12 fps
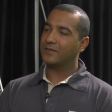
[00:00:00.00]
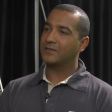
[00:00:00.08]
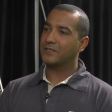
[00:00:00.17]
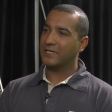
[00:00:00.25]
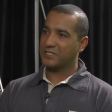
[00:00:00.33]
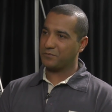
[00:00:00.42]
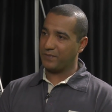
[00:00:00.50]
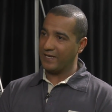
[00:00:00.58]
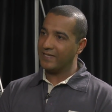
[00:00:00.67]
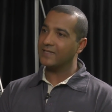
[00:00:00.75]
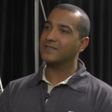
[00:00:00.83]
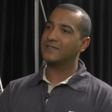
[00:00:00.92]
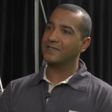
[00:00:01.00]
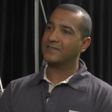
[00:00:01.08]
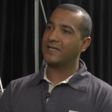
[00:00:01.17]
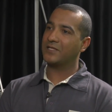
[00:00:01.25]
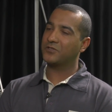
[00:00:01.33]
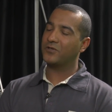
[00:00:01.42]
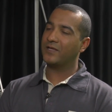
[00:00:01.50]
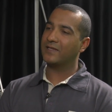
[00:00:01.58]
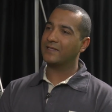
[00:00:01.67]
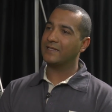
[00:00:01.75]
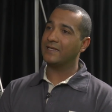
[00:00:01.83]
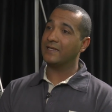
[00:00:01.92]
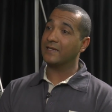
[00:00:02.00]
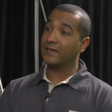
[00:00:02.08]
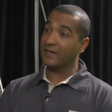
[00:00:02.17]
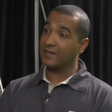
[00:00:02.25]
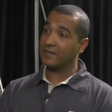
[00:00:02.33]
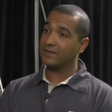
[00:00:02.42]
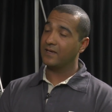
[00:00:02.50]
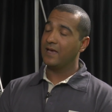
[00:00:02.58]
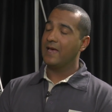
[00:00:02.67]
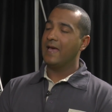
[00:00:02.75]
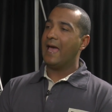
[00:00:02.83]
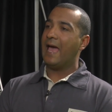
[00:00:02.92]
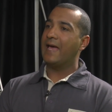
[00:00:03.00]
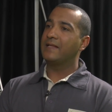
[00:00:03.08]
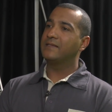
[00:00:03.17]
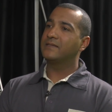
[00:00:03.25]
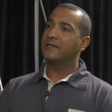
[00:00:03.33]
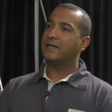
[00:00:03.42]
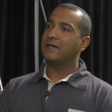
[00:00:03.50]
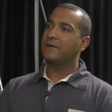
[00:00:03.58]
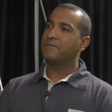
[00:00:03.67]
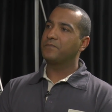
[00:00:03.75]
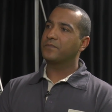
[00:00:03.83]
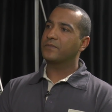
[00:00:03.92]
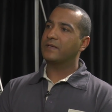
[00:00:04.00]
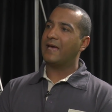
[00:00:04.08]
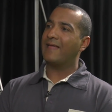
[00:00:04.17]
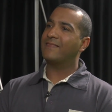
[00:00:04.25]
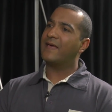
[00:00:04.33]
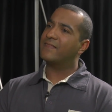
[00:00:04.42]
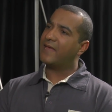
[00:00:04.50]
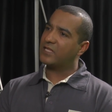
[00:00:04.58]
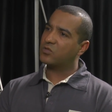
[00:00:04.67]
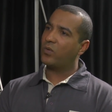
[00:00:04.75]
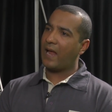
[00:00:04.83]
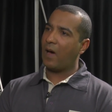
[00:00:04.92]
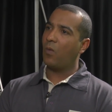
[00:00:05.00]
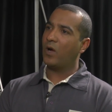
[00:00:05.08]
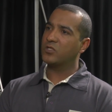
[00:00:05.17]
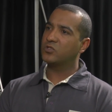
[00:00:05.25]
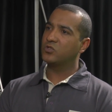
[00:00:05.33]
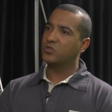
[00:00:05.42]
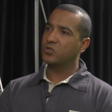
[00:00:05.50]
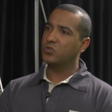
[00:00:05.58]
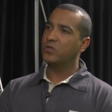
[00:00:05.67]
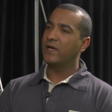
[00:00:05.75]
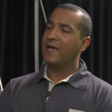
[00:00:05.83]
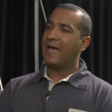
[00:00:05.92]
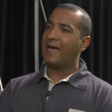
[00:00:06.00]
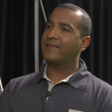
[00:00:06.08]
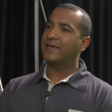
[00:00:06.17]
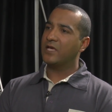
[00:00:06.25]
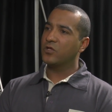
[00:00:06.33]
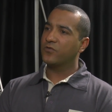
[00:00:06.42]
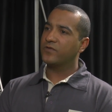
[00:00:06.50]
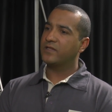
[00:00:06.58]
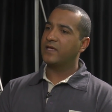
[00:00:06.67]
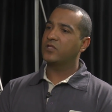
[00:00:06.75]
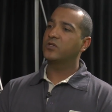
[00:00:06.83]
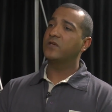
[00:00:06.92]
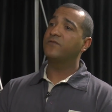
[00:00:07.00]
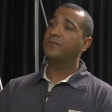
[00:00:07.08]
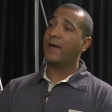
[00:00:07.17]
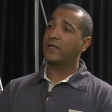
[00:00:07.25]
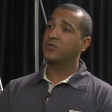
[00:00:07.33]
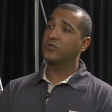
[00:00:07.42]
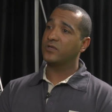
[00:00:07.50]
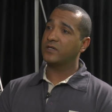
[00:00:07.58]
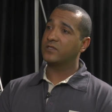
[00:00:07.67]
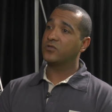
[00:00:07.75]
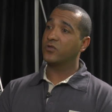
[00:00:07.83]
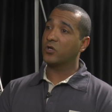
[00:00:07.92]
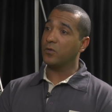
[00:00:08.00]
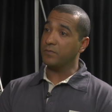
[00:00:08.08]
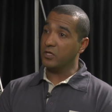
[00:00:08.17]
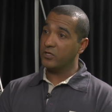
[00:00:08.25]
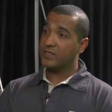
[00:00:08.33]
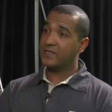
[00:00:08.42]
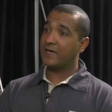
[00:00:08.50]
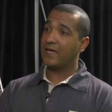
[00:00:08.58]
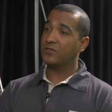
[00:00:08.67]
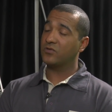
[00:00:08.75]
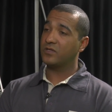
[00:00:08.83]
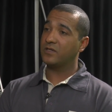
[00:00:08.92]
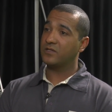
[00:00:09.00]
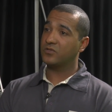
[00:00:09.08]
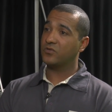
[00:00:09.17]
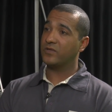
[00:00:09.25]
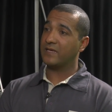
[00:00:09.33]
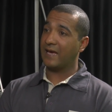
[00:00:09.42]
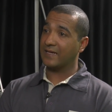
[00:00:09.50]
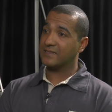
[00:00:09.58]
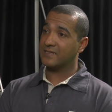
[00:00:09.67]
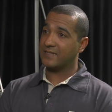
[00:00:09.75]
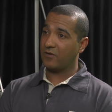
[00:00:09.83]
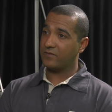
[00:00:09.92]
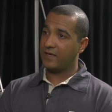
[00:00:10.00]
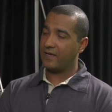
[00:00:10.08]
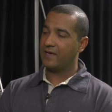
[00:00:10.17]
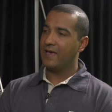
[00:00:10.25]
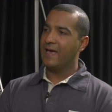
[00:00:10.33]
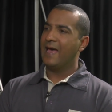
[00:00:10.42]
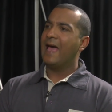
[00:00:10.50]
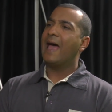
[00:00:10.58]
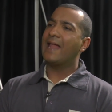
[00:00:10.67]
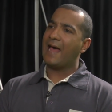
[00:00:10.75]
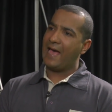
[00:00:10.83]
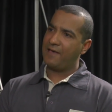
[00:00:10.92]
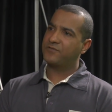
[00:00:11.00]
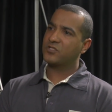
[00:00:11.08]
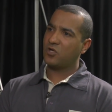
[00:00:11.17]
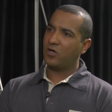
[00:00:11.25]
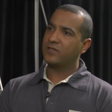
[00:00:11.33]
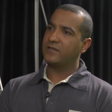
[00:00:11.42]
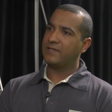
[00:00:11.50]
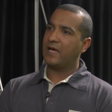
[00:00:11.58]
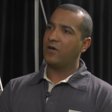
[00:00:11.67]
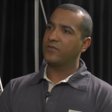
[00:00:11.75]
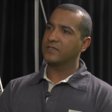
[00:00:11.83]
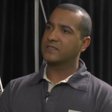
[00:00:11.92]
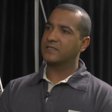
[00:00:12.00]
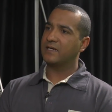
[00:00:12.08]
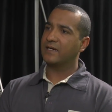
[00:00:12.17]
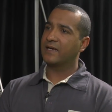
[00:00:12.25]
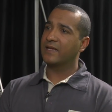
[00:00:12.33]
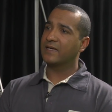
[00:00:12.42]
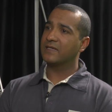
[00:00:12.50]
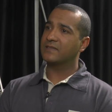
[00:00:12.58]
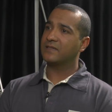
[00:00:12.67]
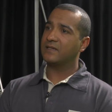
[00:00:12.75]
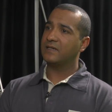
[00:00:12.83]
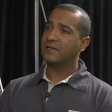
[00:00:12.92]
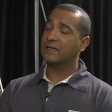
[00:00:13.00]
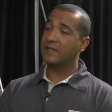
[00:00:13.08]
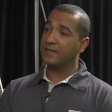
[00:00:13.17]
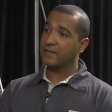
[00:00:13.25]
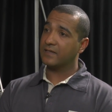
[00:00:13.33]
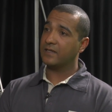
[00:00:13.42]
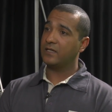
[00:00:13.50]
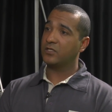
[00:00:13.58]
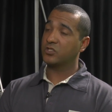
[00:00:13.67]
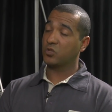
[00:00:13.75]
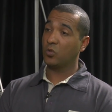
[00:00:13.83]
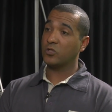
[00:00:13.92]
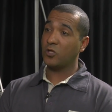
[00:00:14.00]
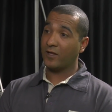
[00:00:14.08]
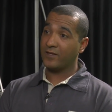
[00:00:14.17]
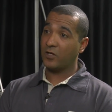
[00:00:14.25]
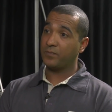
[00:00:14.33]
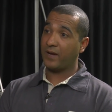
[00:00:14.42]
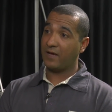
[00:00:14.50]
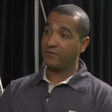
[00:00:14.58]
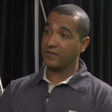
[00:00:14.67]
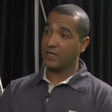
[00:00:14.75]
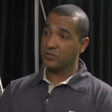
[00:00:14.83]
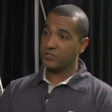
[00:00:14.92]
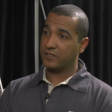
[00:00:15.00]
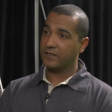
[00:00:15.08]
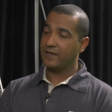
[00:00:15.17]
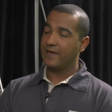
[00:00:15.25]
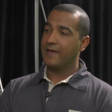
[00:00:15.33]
experience. Yes, that's correct, in cricket, and that's what I want to do at the end of the day, to give back to the community and to the youngsters out there. And I have started now this cricket clinic. It's called Not Out Private Coaching,